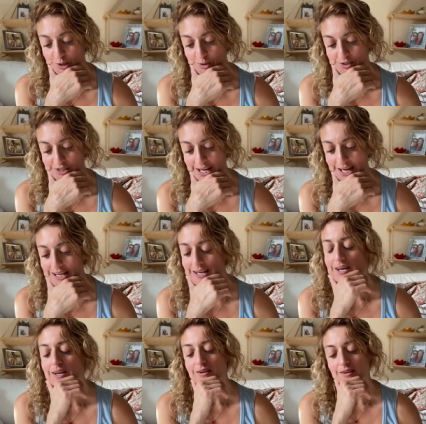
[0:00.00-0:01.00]
is
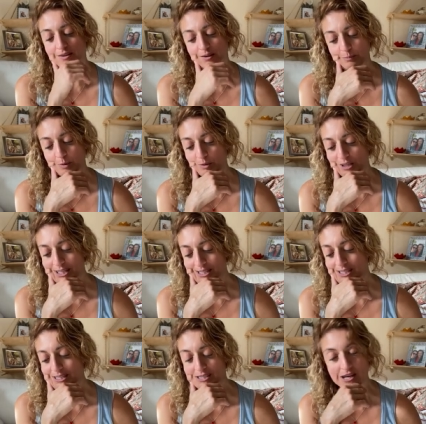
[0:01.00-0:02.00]
Thursday. The moon
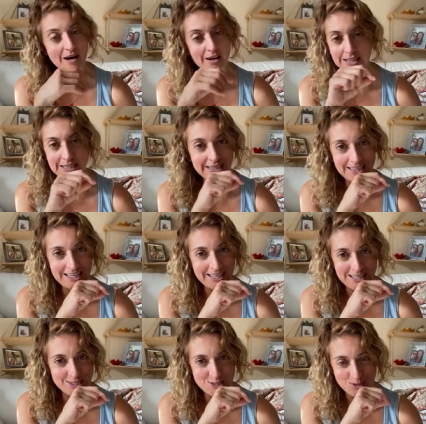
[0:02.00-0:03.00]
is
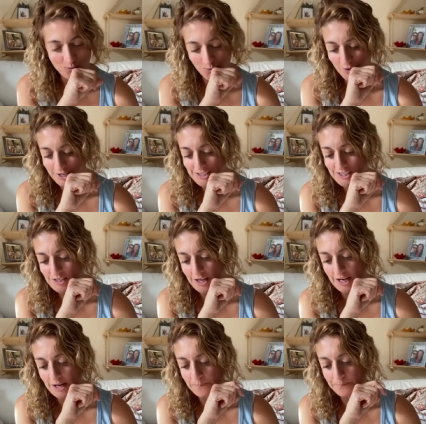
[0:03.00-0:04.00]
solidly in Taurus.
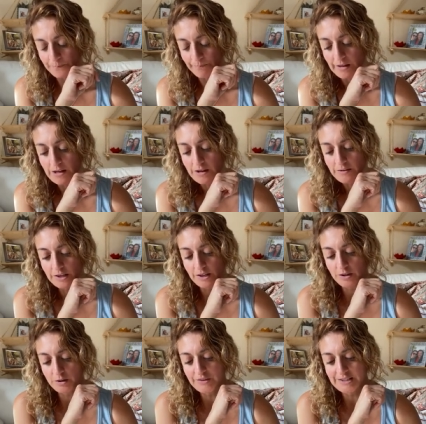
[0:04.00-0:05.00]
The
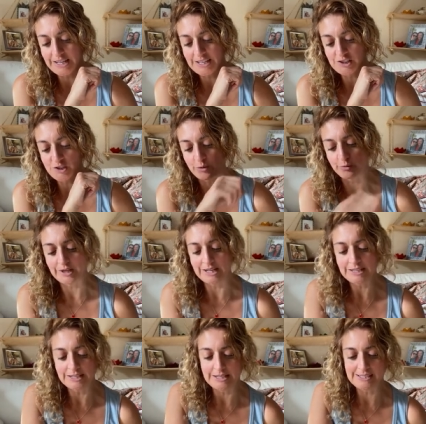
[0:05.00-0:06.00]
color of the day is
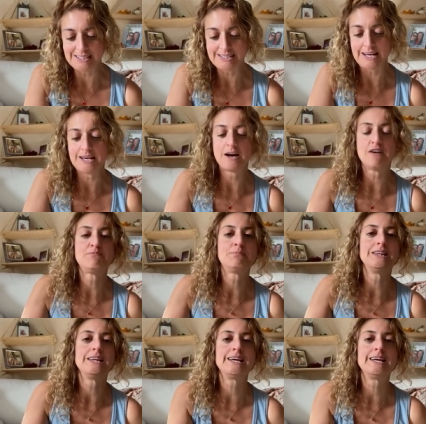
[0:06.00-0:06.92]
green, and it is a day of